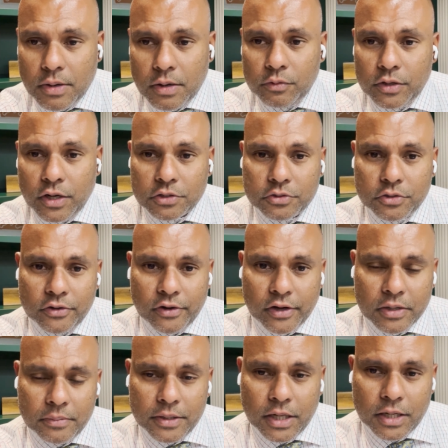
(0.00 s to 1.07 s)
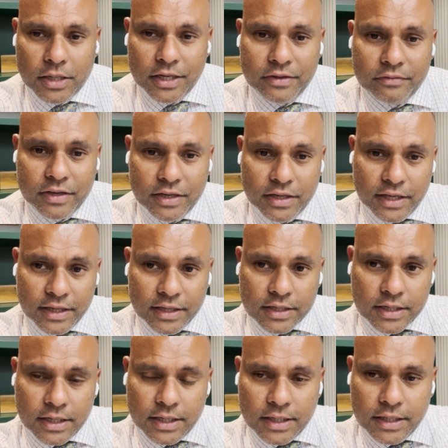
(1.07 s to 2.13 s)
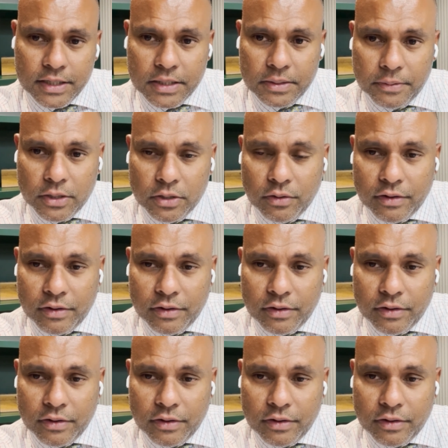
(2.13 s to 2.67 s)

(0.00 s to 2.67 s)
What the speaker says: I would actually recommend, I'll leave a link in the below.